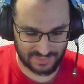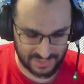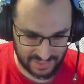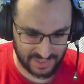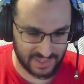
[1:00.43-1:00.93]

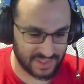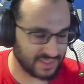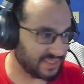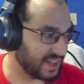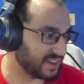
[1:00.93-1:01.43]

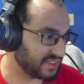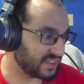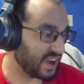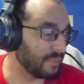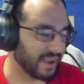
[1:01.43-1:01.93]
that is
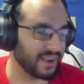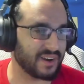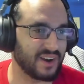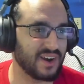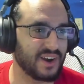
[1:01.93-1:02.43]
coming.
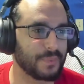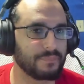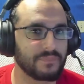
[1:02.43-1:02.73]
The